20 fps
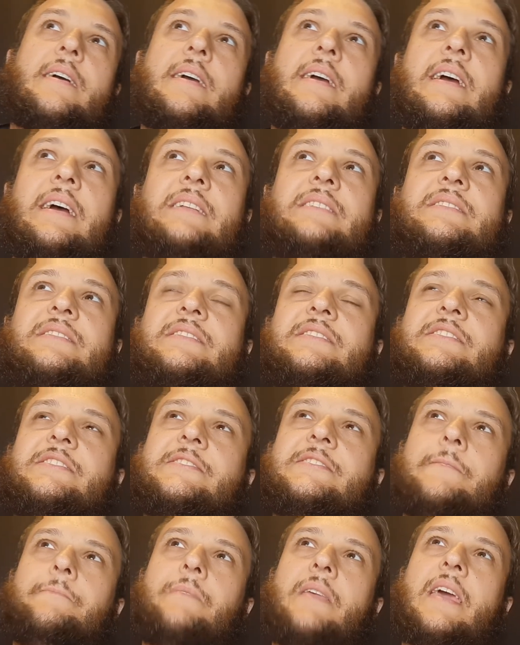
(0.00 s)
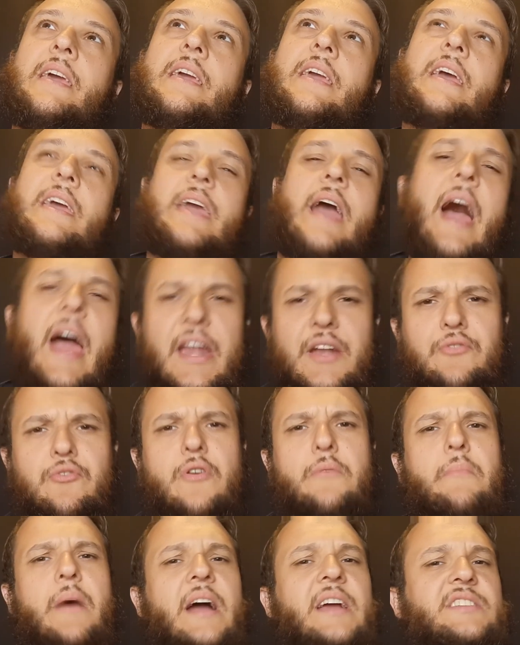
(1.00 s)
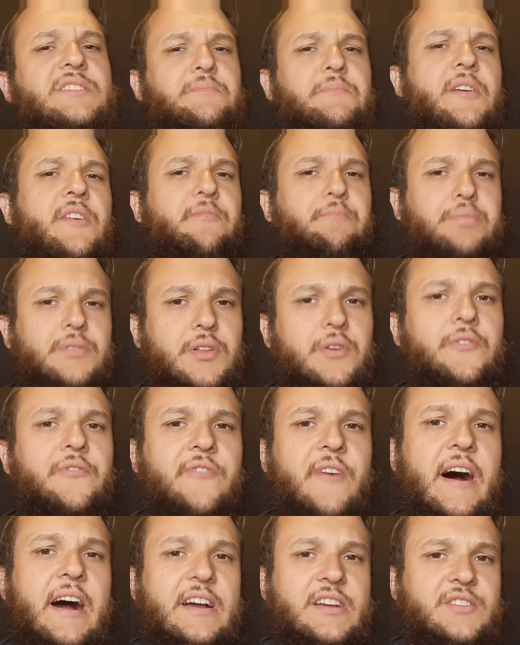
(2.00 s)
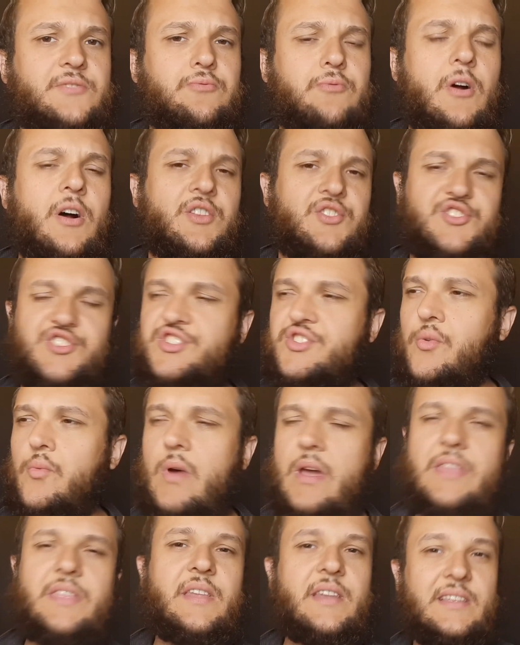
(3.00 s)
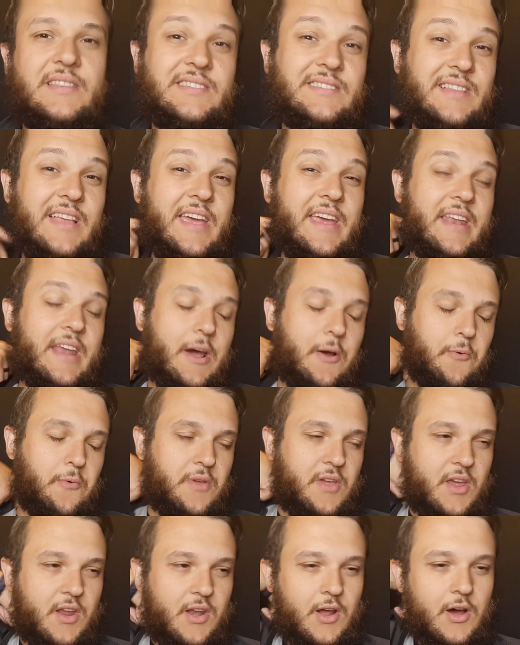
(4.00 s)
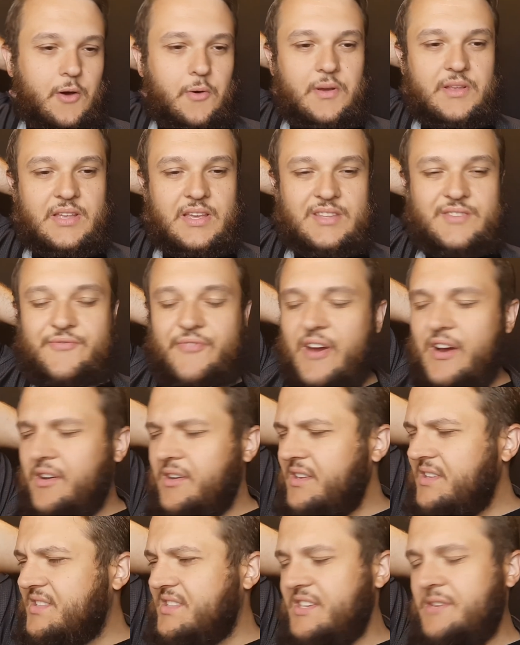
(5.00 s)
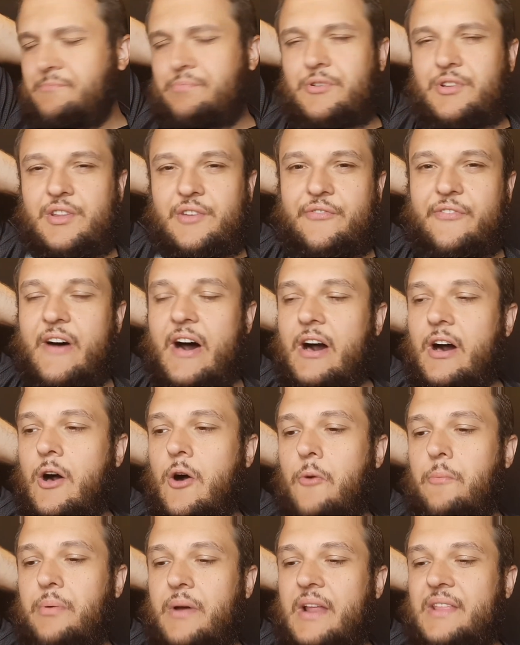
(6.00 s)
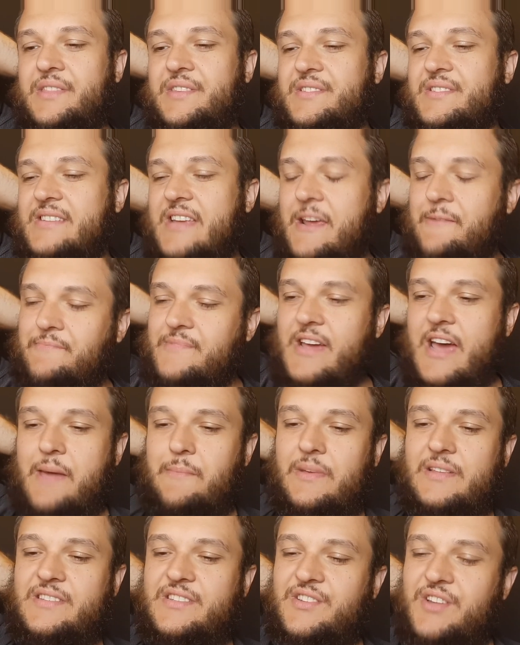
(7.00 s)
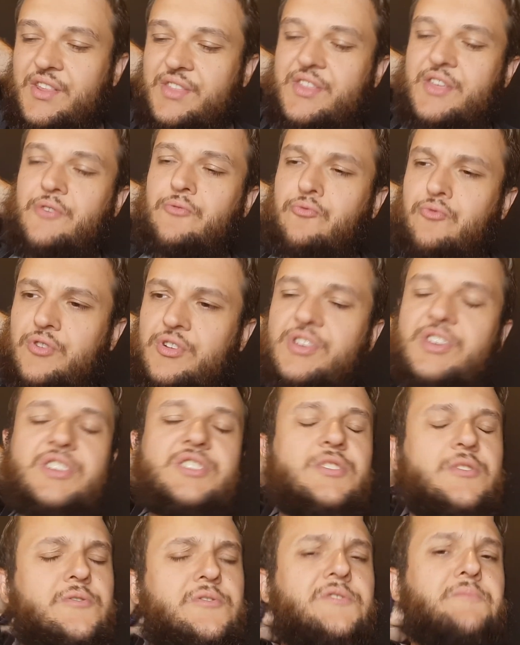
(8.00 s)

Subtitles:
it kind of reminds me of Blue Fox Run, just the way that it's laid out. It's fairly simple to follow, but at the same time, it's nothing really too